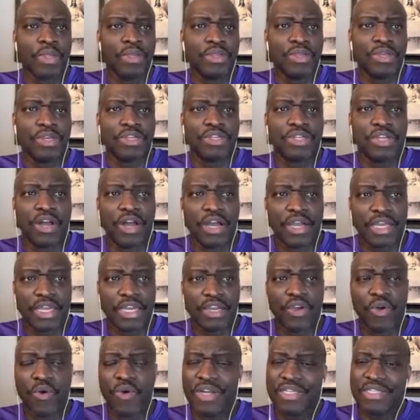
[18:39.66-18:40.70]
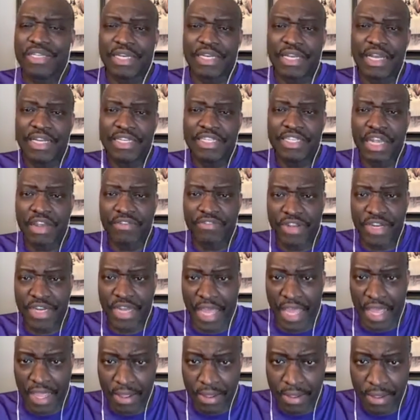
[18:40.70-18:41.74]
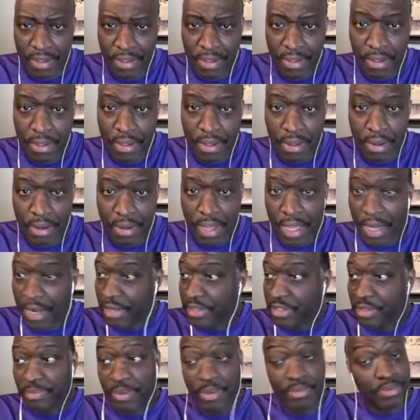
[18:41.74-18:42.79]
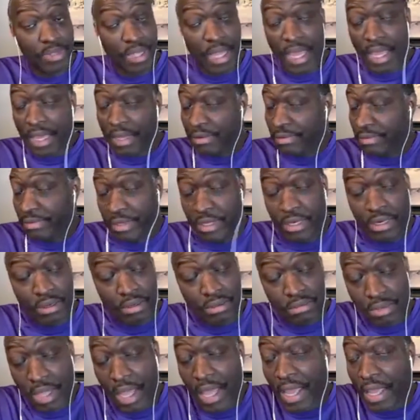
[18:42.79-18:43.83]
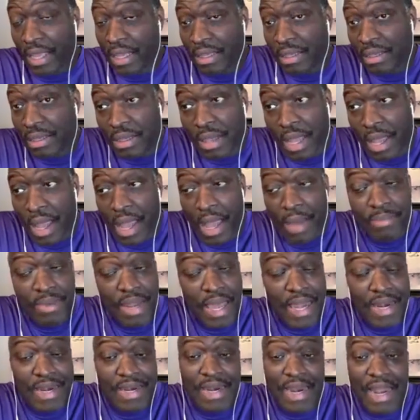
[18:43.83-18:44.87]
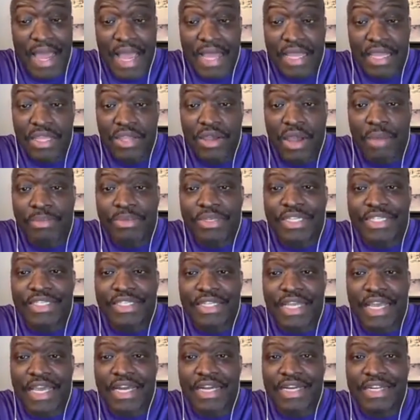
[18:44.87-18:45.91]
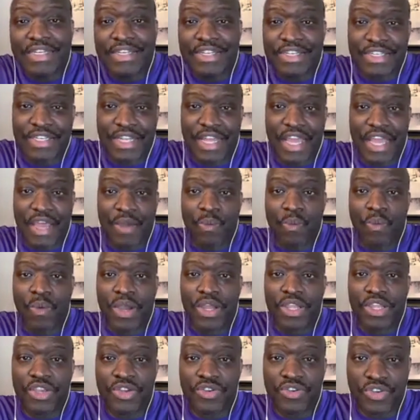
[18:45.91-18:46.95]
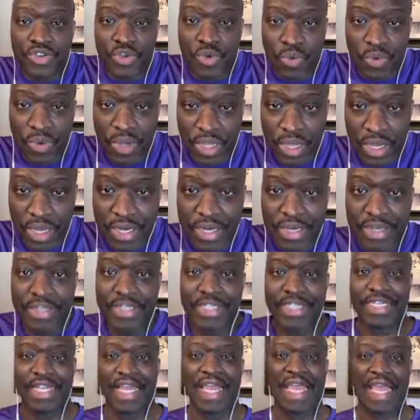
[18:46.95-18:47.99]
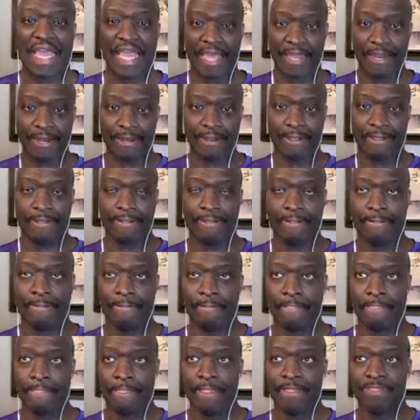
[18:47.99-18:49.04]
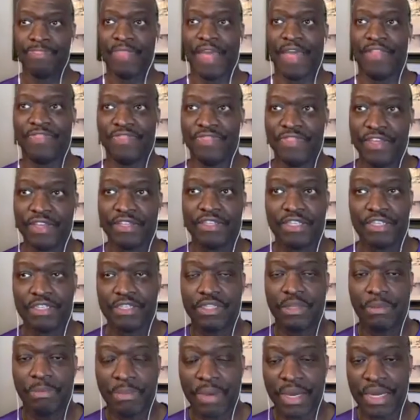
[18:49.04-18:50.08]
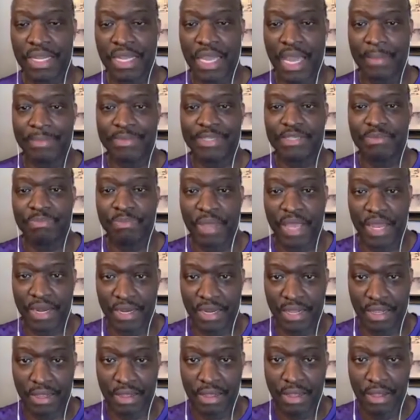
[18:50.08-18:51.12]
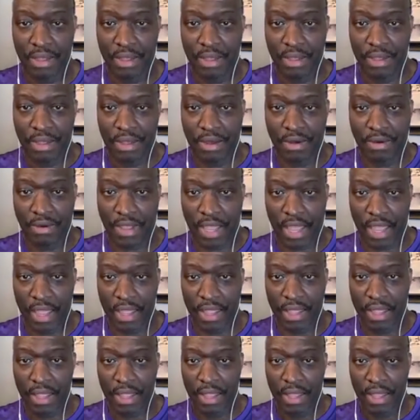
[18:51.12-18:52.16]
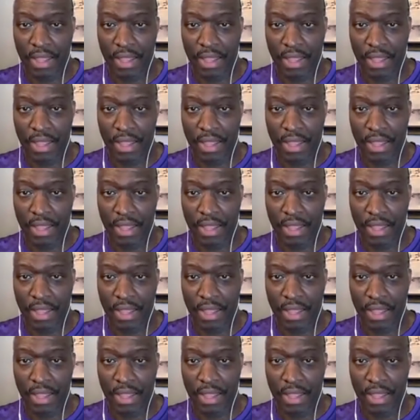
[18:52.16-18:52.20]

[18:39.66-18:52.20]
You're talking going to lunch every day. Okay, there's some people, hey, I'm not knocking you. I'm just saying understand what you're doing. Understand that this is the money I'm spending. Okay,